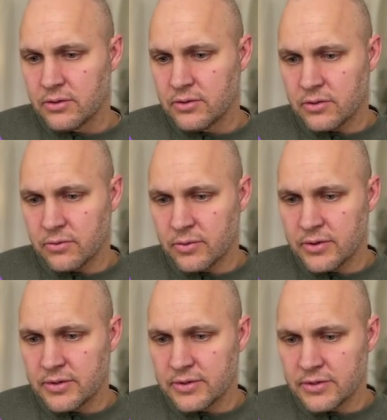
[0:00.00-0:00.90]
So the way
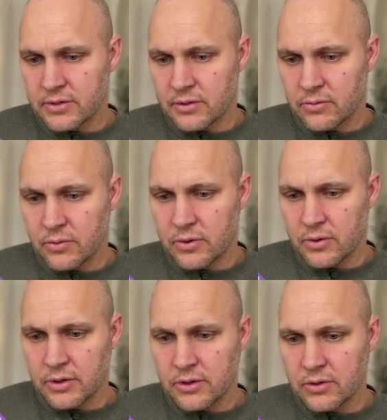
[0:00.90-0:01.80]
this is going to
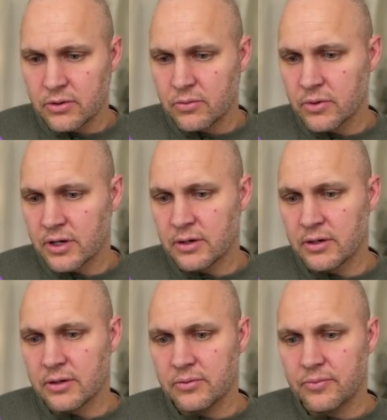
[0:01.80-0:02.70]
work, we're going
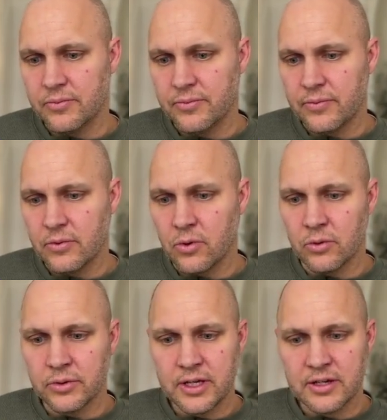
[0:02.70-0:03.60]
to
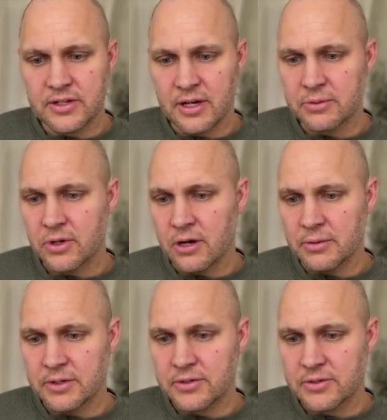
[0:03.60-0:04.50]
only accept
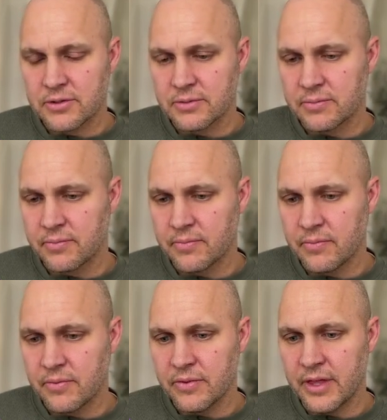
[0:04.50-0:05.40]
comments
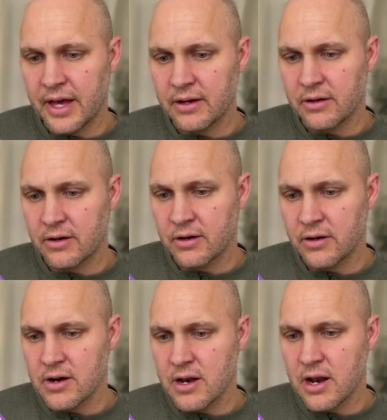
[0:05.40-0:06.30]
that are
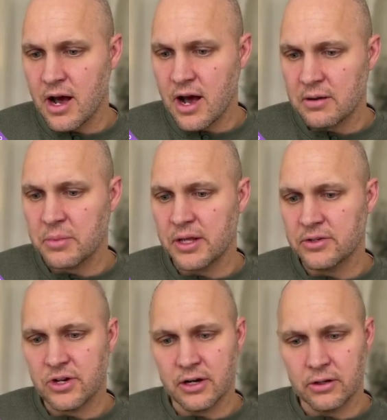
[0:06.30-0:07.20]
not by the
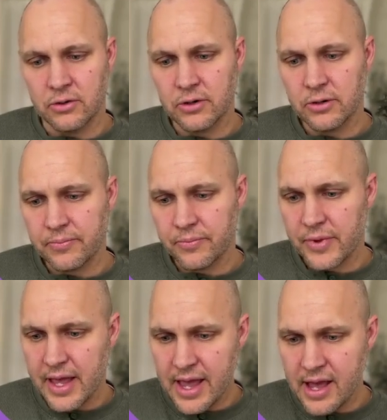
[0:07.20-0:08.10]
channel owner
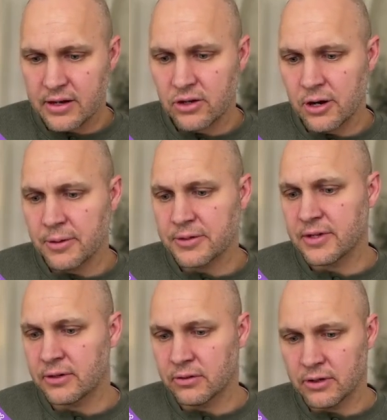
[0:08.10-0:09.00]
and comments
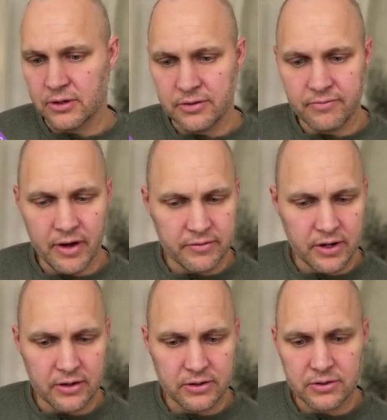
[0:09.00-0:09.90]
that are longer than 5
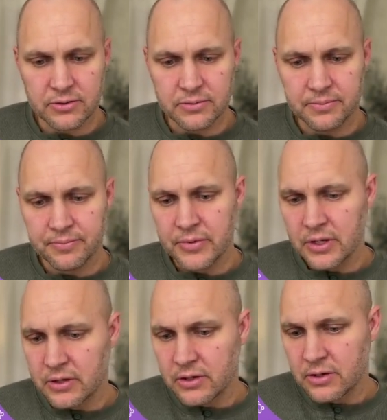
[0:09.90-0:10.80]
characters.
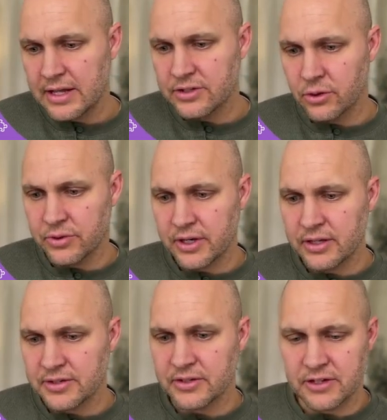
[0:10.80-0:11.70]
I don't think in
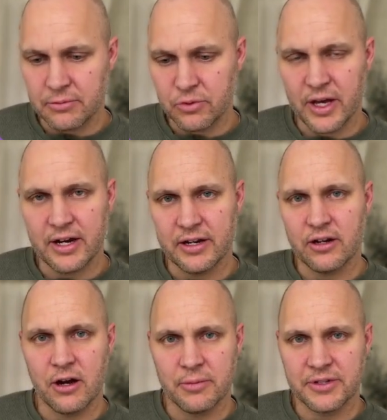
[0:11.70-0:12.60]
this example we had any
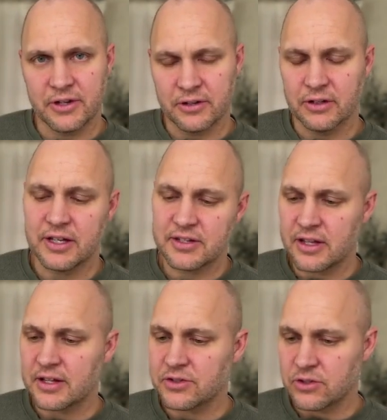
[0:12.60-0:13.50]
comments that are less than
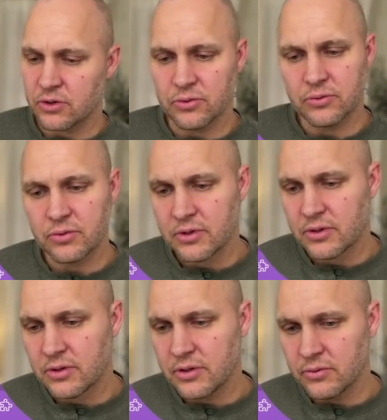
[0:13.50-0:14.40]
that, so
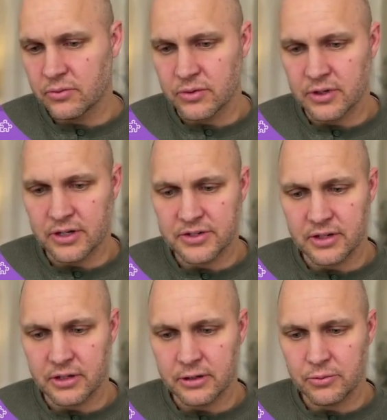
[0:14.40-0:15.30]
we're going to
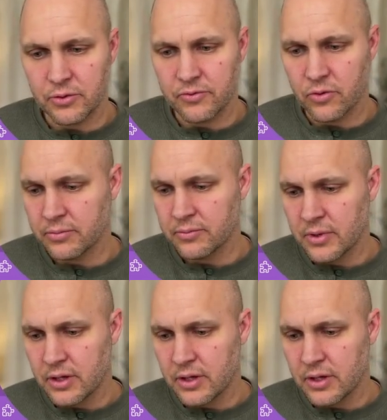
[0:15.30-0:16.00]
still end up with 4.